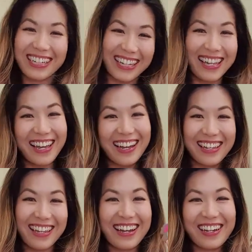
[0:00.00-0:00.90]

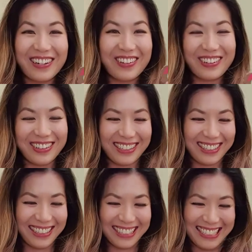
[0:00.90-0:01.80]
A
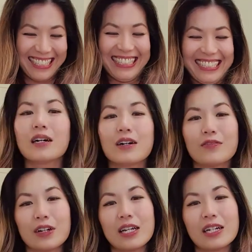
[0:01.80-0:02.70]

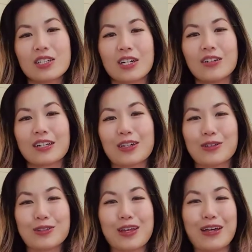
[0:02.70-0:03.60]
very young child can
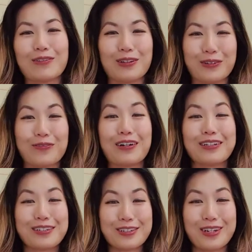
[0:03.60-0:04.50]
also have a lot of fun
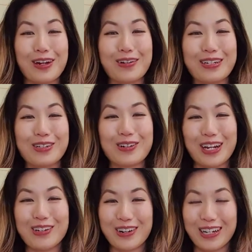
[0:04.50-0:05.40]
just tearing the
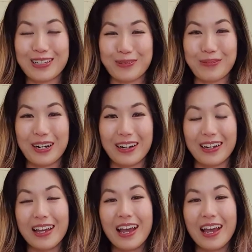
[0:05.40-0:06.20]
train tracks apart.